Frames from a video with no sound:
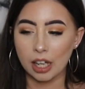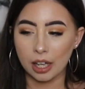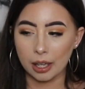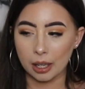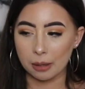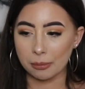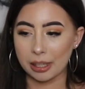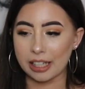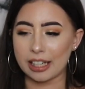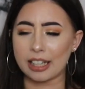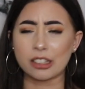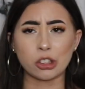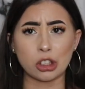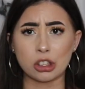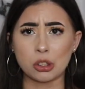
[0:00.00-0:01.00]
Um, it
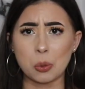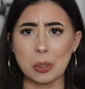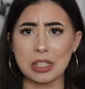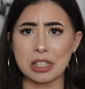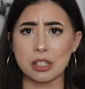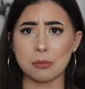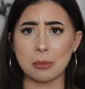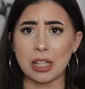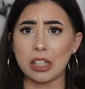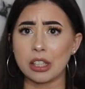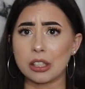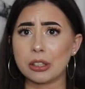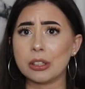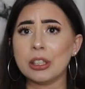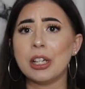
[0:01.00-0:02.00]
actually squeezes me a
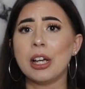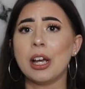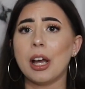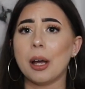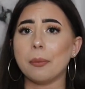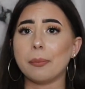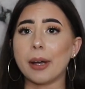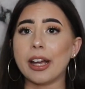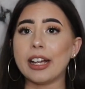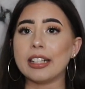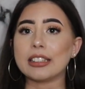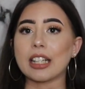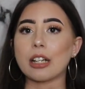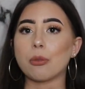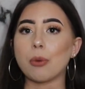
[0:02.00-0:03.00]
little but
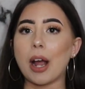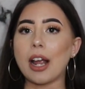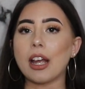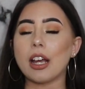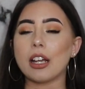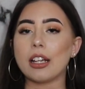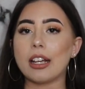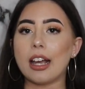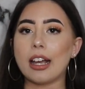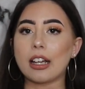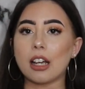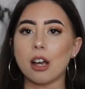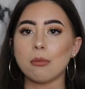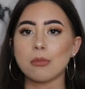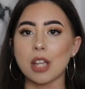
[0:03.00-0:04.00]
it's like right
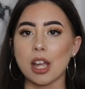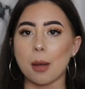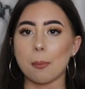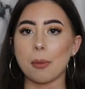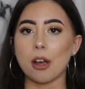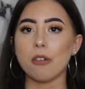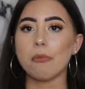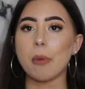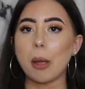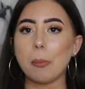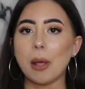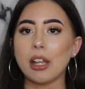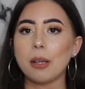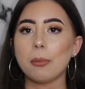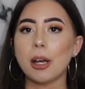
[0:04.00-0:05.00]
it comes like above my
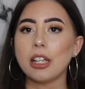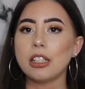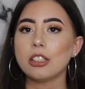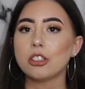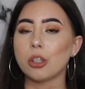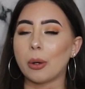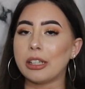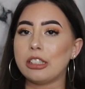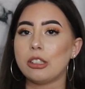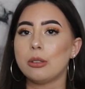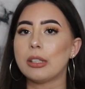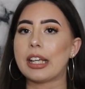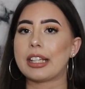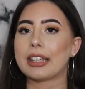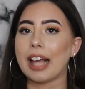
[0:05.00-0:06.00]
belly button so I
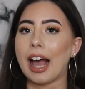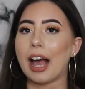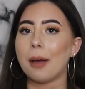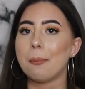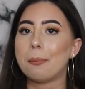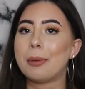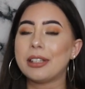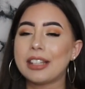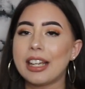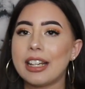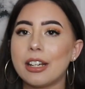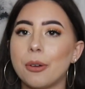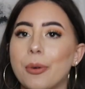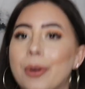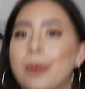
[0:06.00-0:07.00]
do like that but then